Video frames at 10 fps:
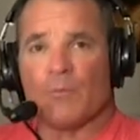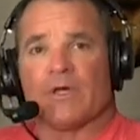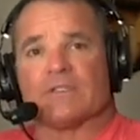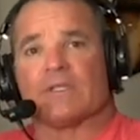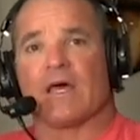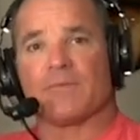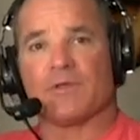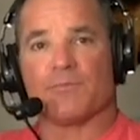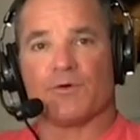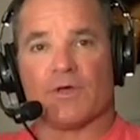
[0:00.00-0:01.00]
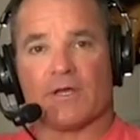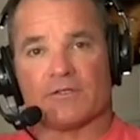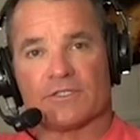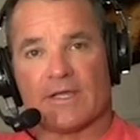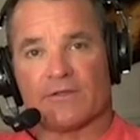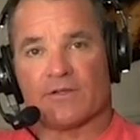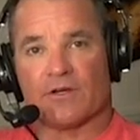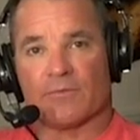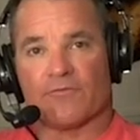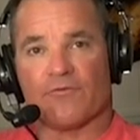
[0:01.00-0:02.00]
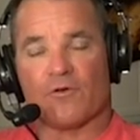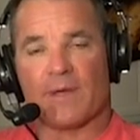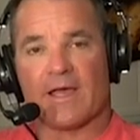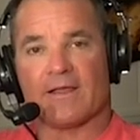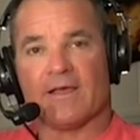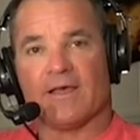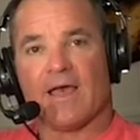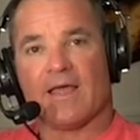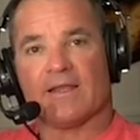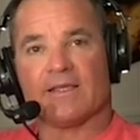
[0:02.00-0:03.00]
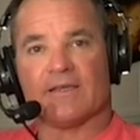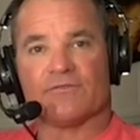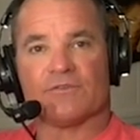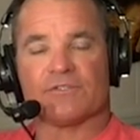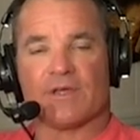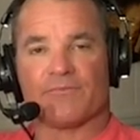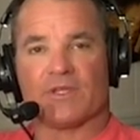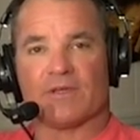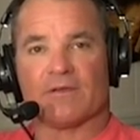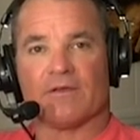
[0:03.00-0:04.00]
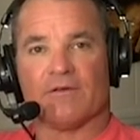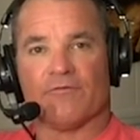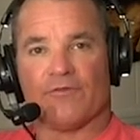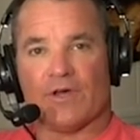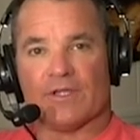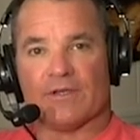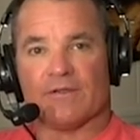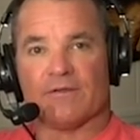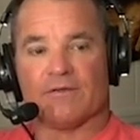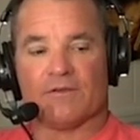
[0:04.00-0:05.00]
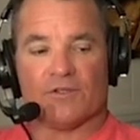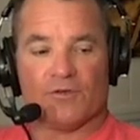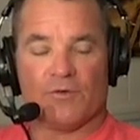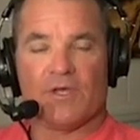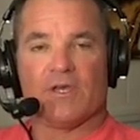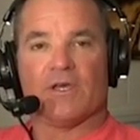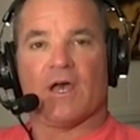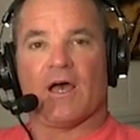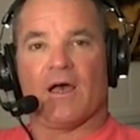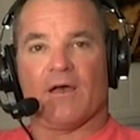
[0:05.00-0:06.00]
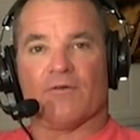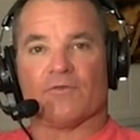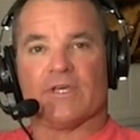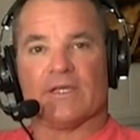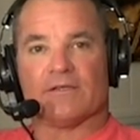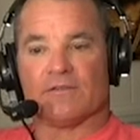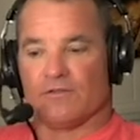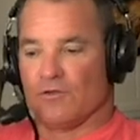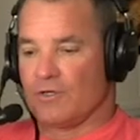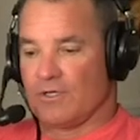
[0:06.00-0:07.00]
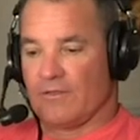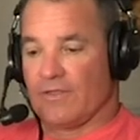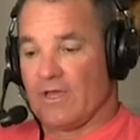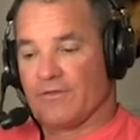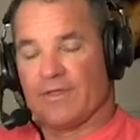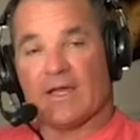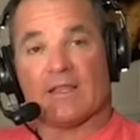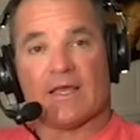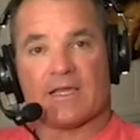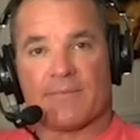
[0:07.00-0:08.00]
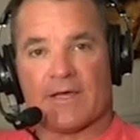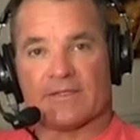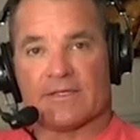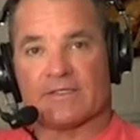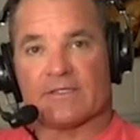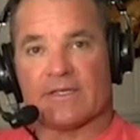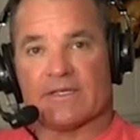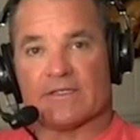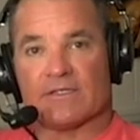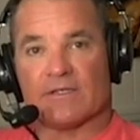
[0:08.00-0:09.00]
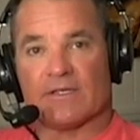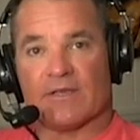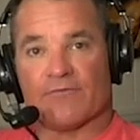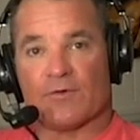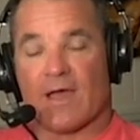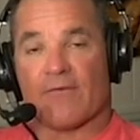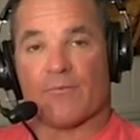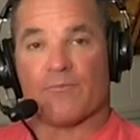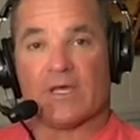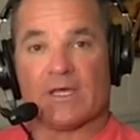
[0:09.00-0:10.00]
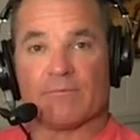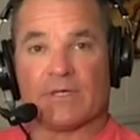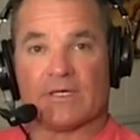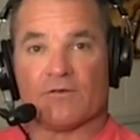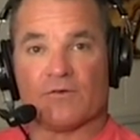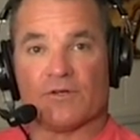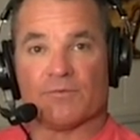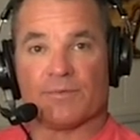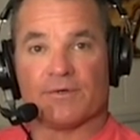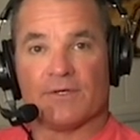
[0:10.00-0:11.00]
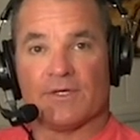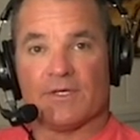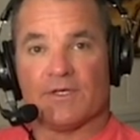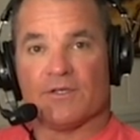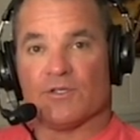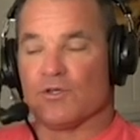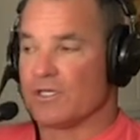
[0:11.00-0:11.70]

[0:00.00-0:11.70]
because a lot of people understand the tournament format, and it gives you something fun to do. The other thing I like about this is if you have a big group, you